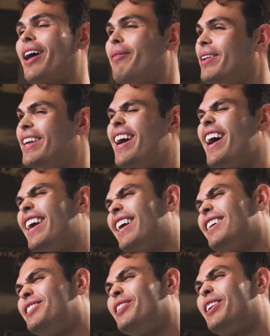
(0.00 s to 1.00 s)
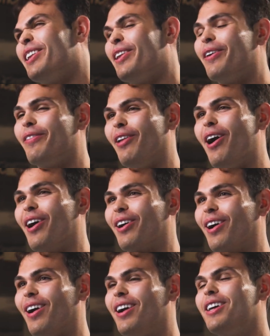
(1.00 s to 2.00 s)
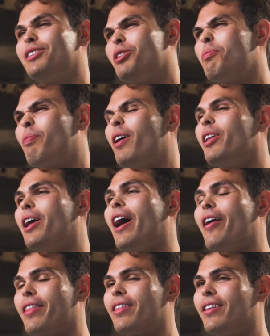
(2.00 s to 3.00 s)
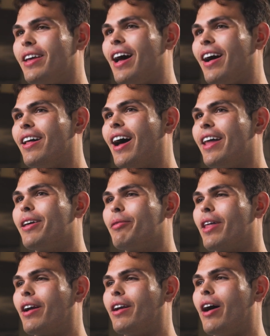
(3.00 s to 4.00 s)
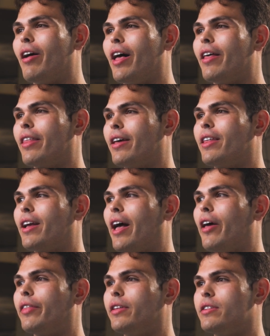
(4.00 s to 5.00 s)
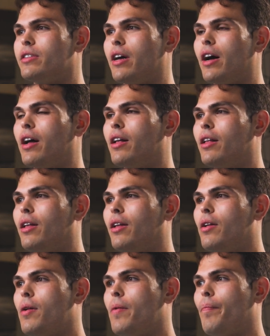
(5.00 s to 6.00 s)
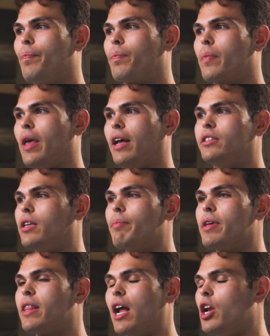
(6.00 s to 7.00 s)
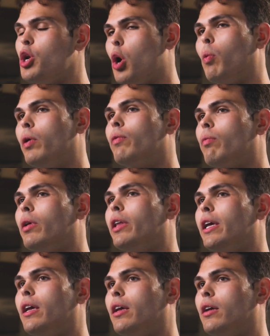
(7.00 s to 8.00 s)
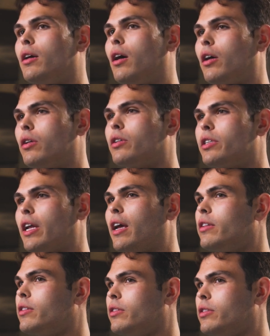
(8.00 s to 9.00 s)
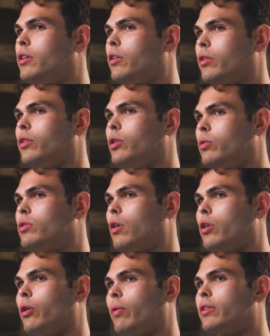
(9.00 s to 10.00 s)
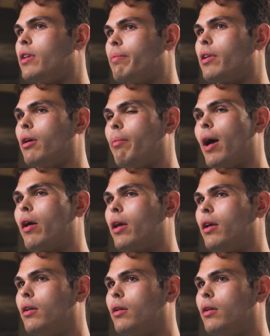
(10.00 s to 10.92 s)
I mean, yeah, I guess you could live longer. So probably health. Yeah, I think without a doubt, health. I think health is, it's something that no one really understands until you start doing something about it.